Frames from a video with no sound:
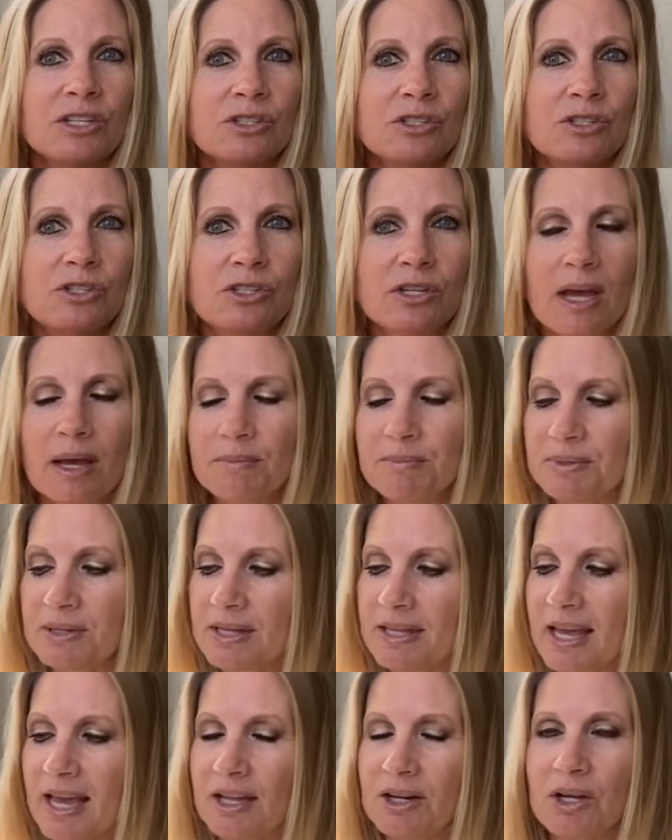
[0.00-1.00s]
Jump in
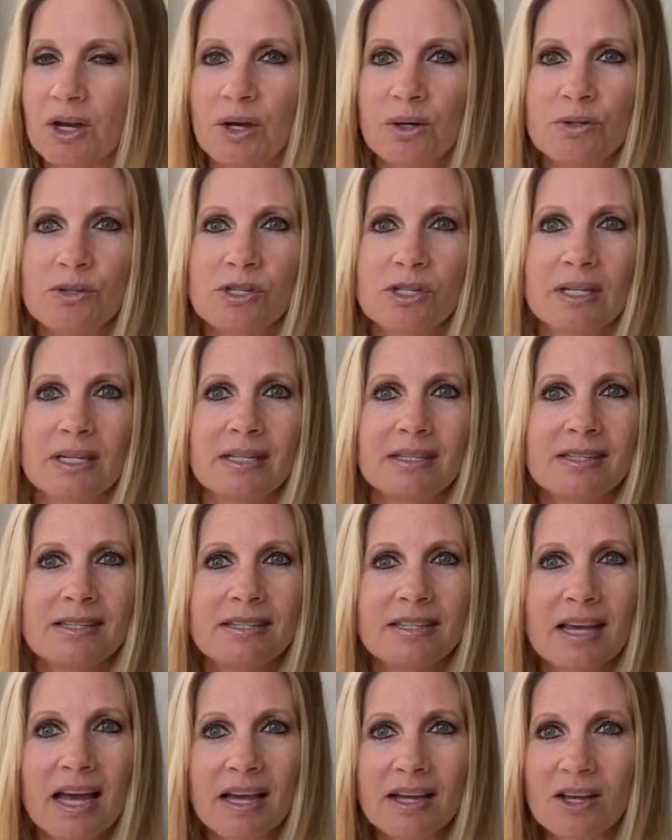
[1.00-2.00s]
that ocean,
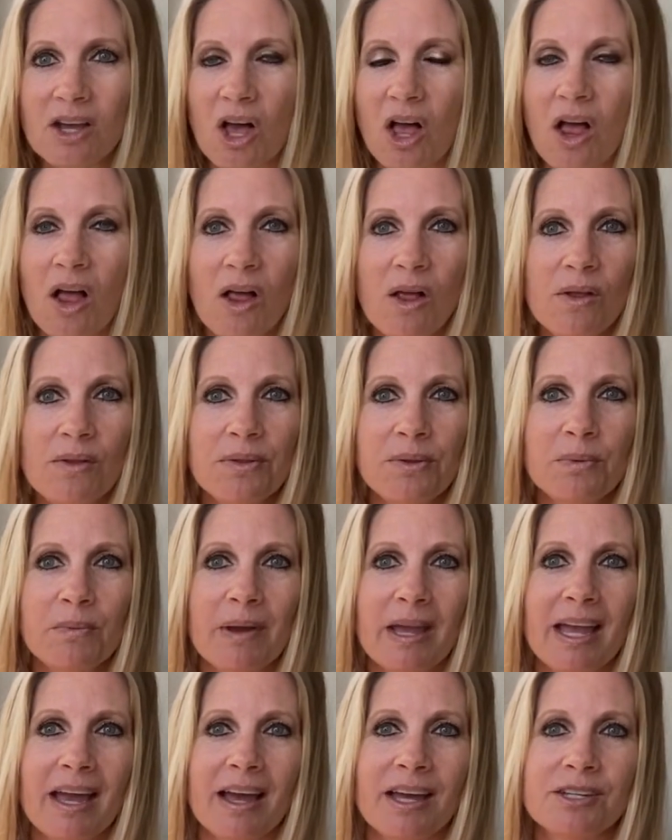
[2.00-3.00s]
dunk all the
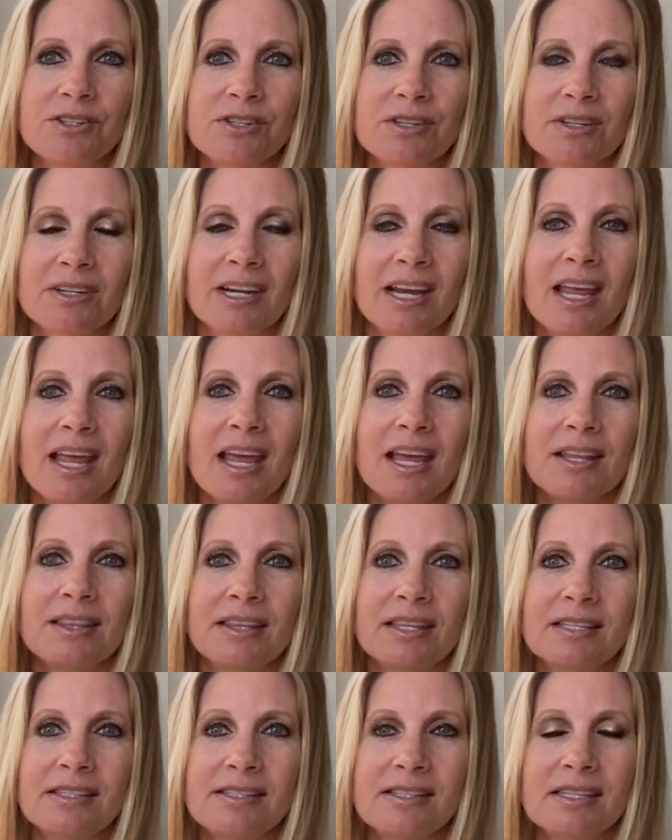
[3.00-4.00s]
way under.
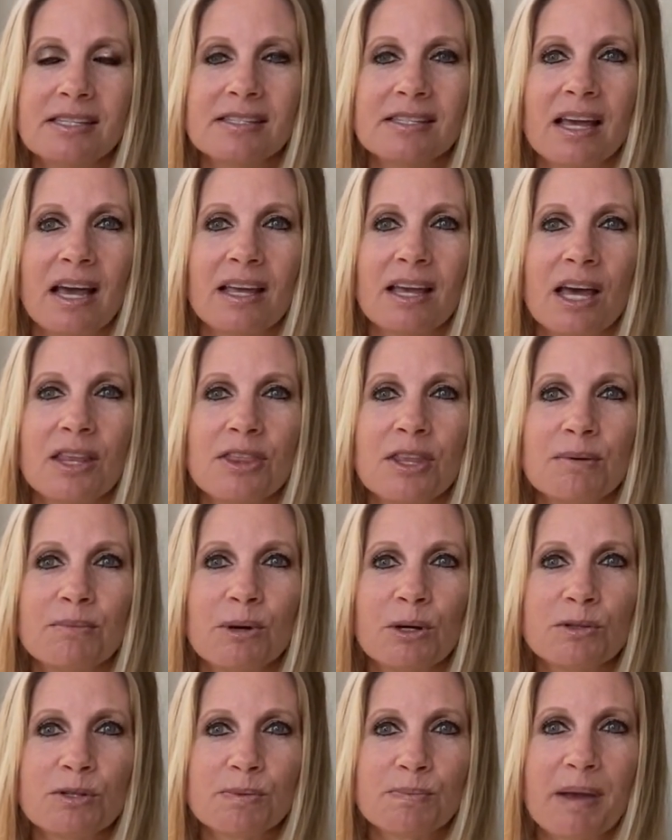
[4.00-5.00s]
This is the
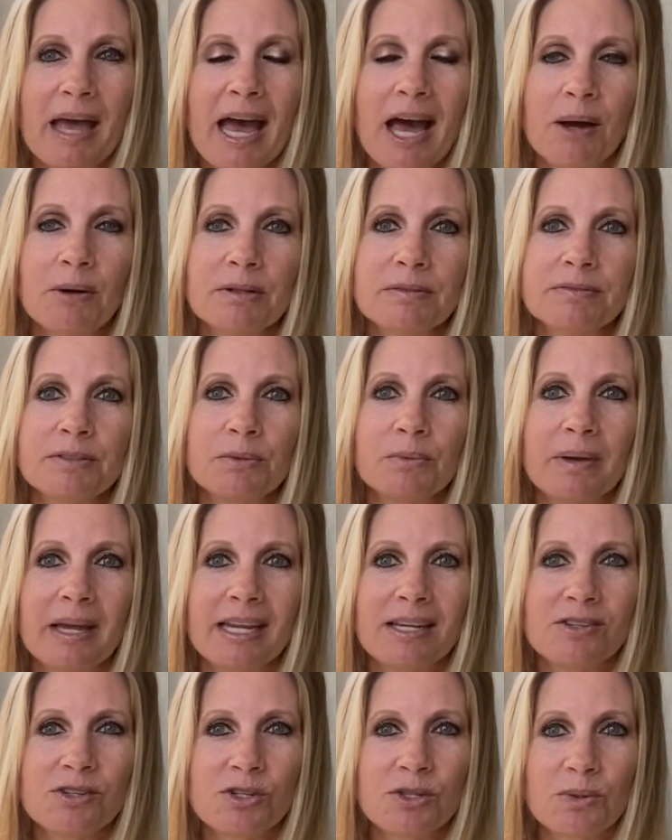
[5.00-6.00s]
most powerful
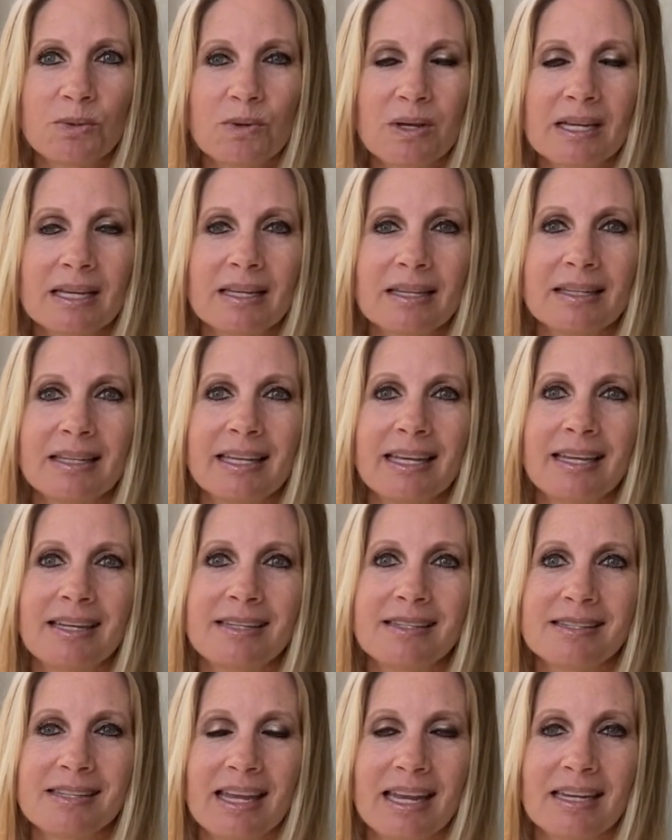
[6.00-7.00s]
way to
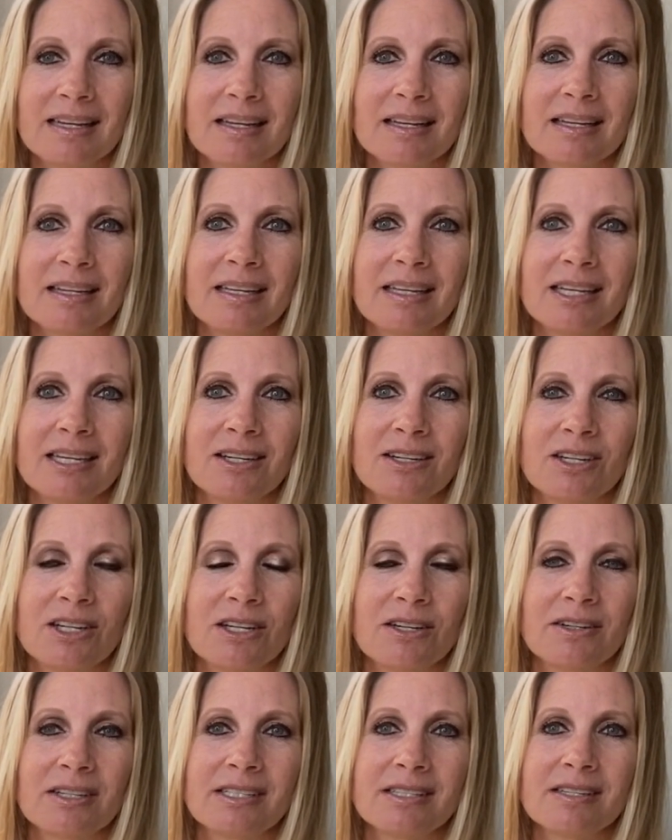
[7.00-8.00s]
cleanse and clear
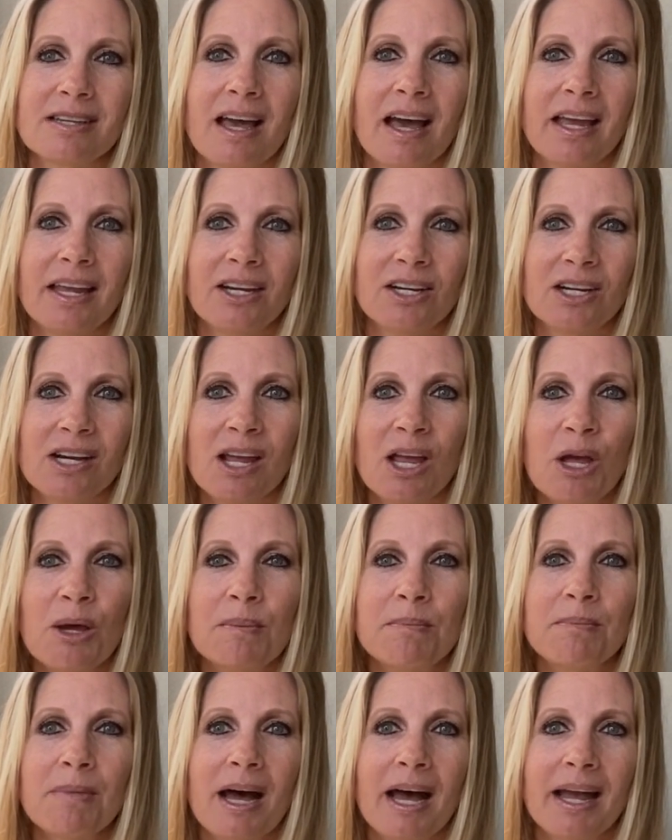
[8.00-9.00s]
your entire
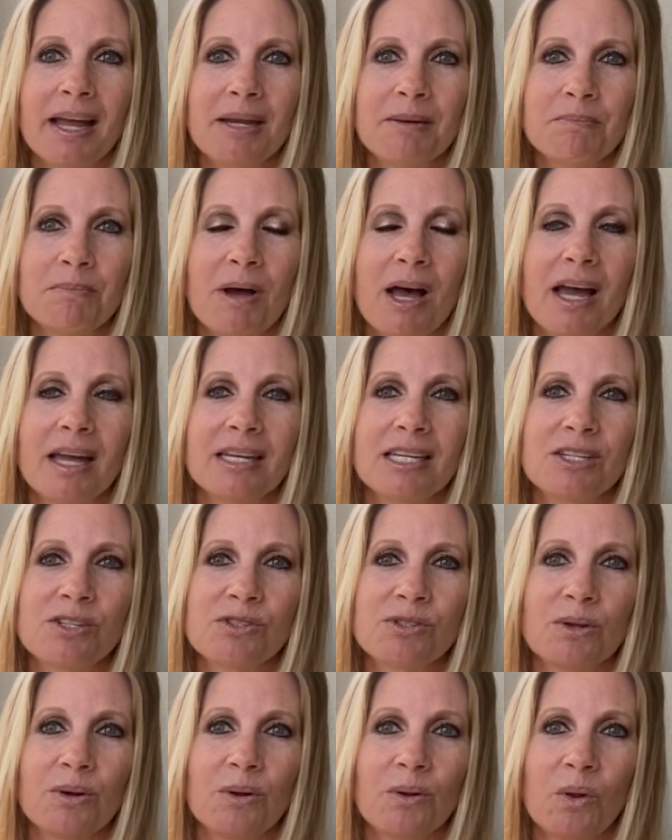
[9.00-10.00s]
mind, body,
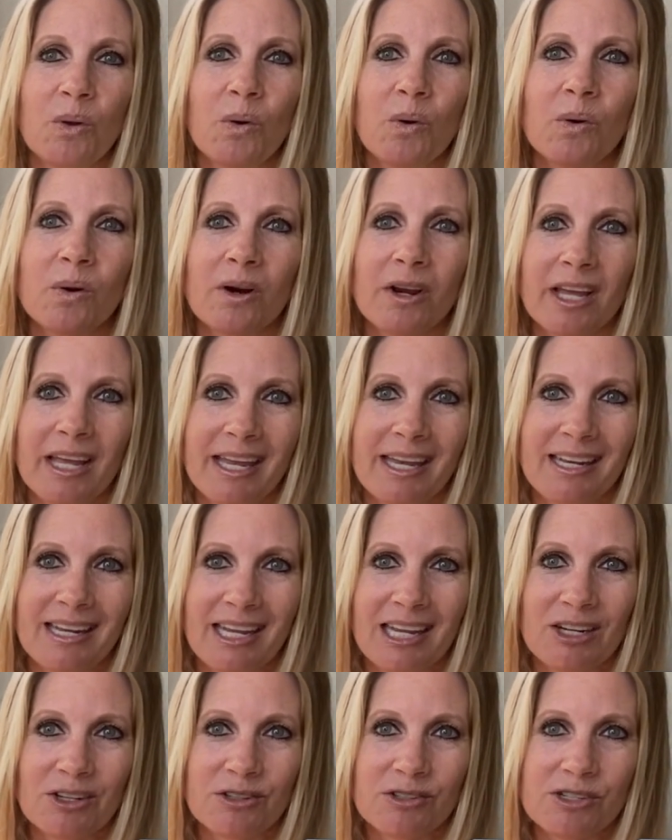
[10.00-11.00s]
soul, aura, and
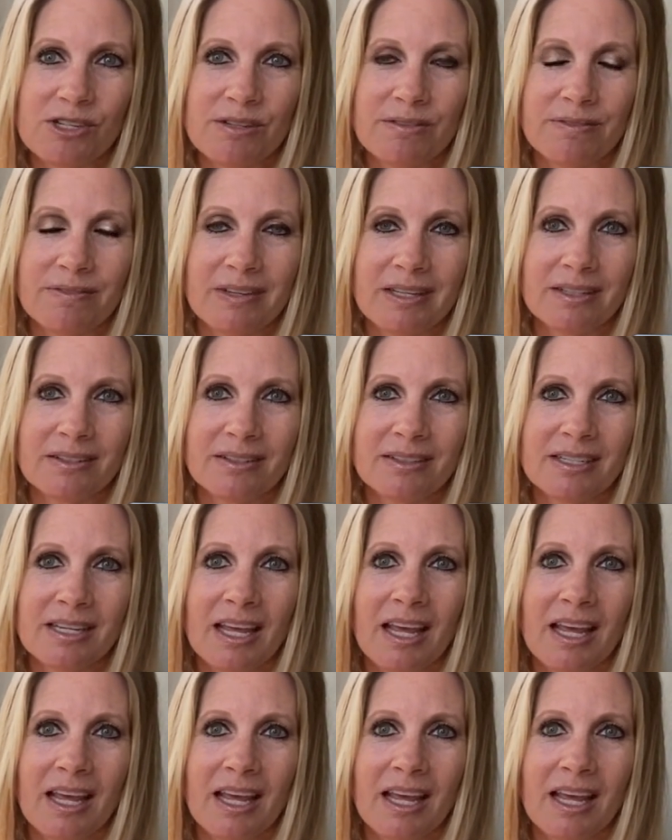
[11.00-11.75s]
energy field.